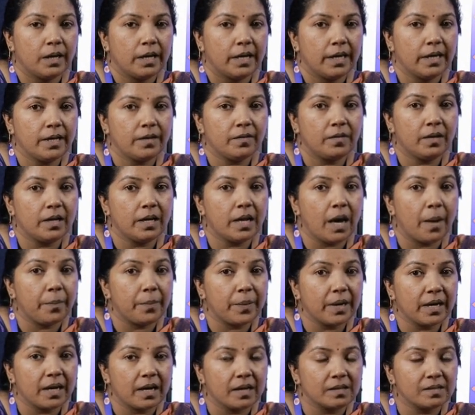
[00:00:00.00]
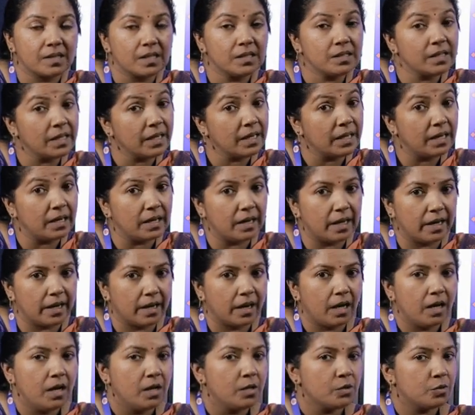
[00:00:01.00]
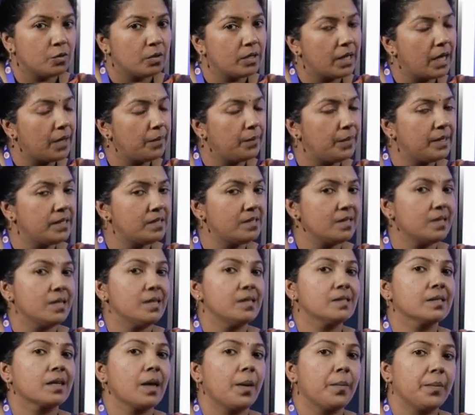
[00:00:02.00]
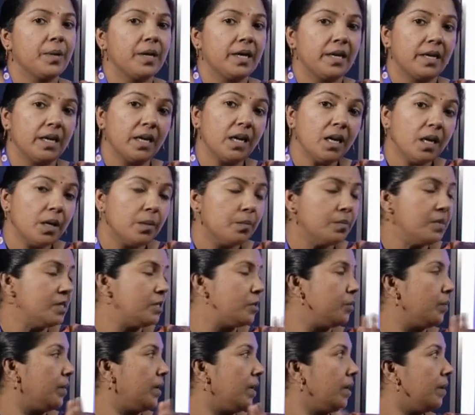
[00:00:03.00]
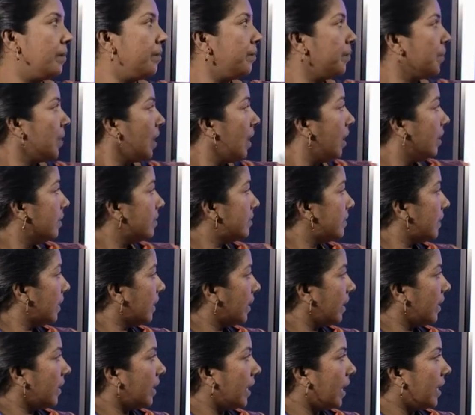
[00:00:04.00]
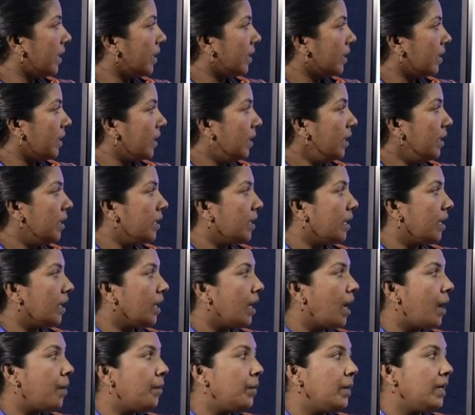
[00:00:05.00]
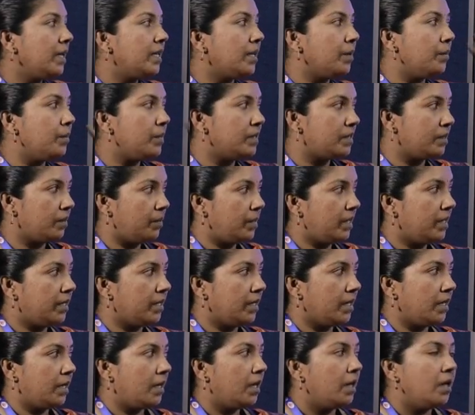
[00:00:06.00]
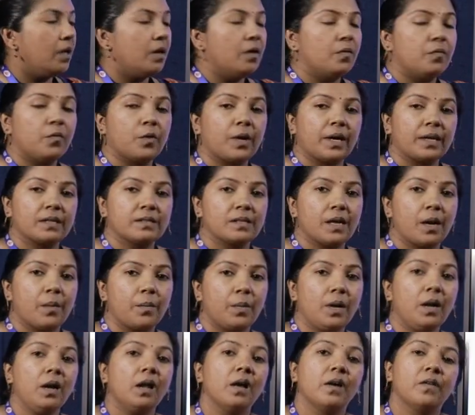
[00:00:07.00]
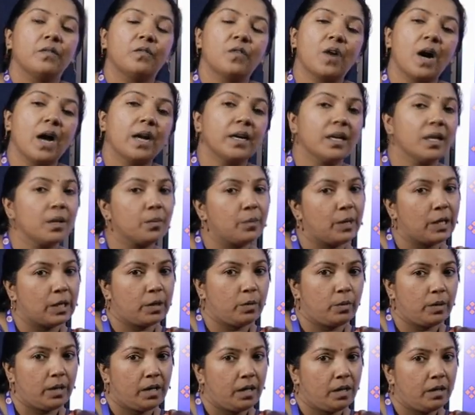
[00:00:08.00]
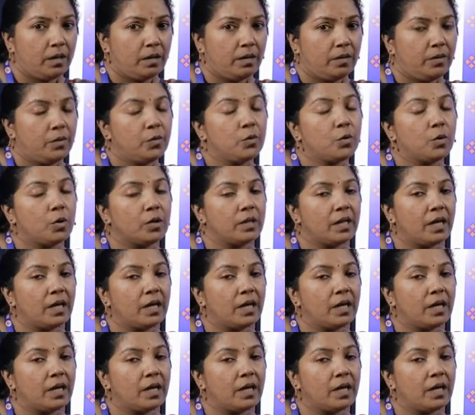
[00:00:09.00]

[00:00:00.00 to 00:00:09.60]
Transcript: it will appear as a single layer. So that means it is completely miscible. Second category, complete immiscibility. For example, water mercury. You know